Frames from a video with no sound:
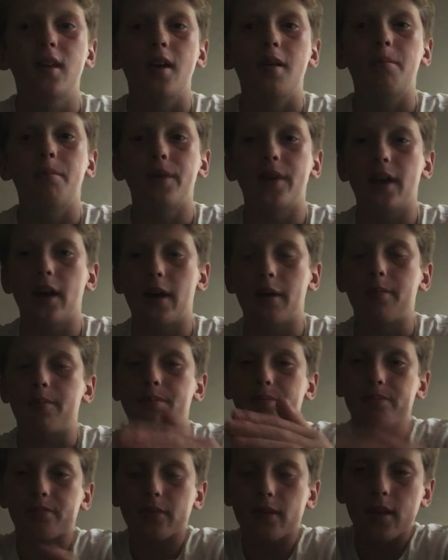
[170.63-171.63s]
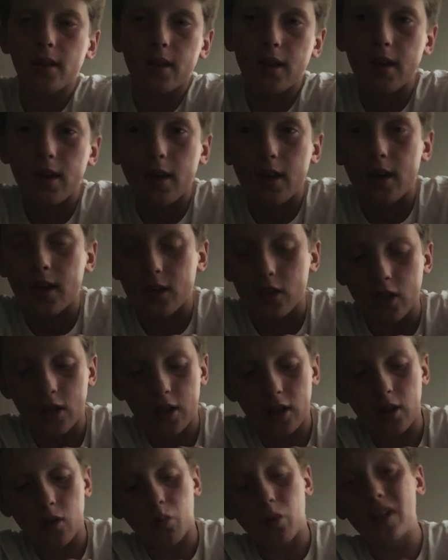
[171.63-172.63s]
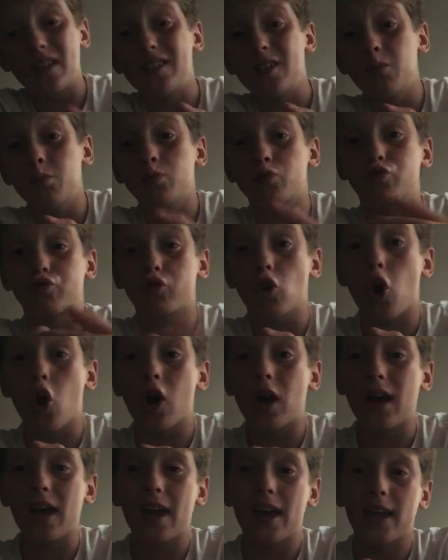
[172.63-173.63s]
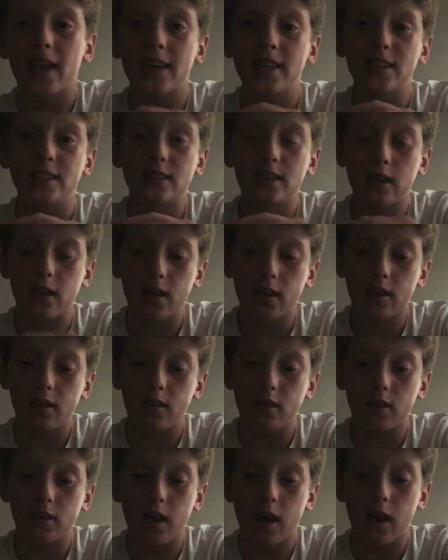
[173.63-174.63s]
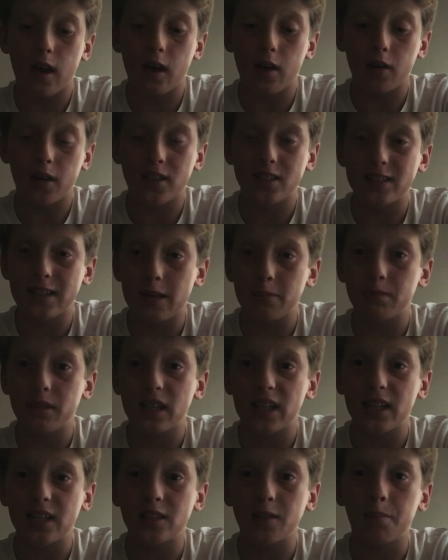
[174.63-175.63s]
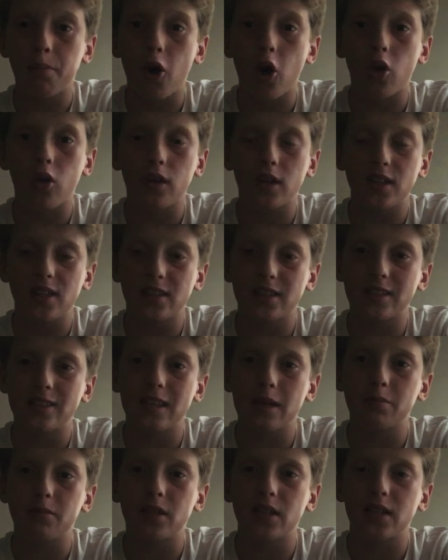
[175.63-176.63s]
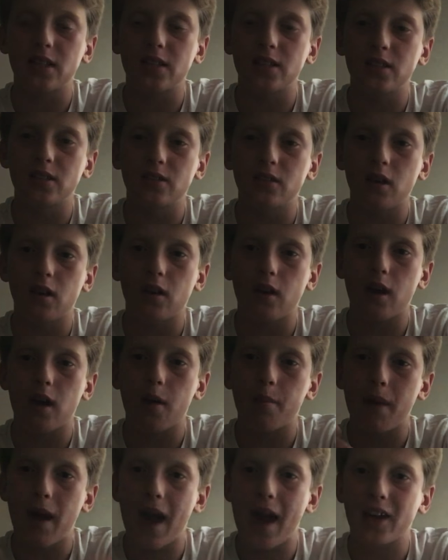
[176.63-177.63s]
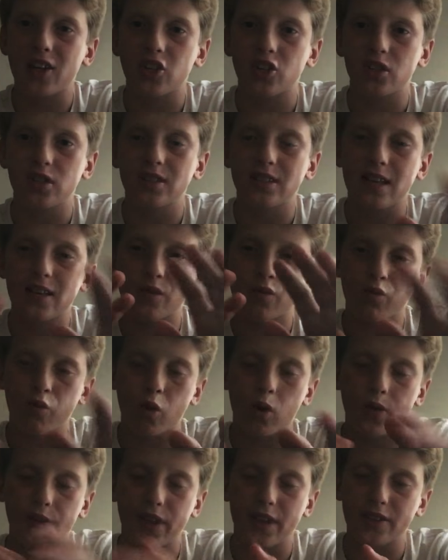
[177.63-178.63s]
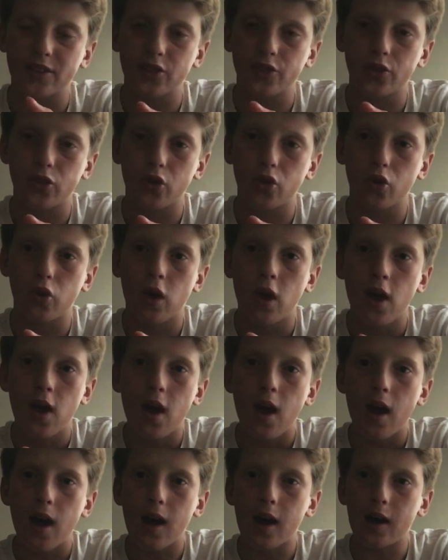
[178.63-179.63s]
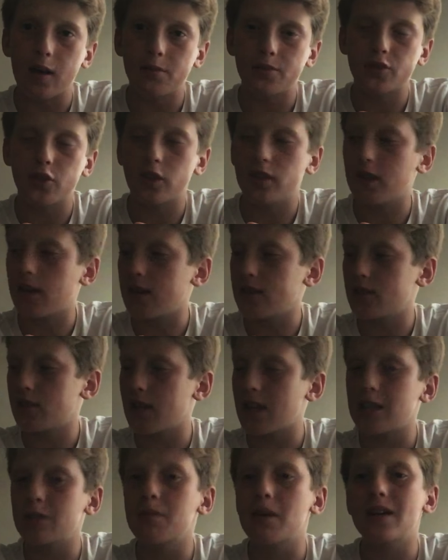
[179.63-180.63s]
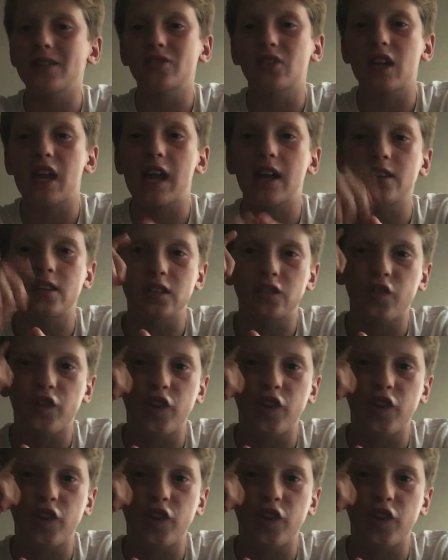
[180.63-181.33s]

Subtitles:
but what he did was wrong. He's accepted his actions as a wrong thing to do. So that's basically the end of this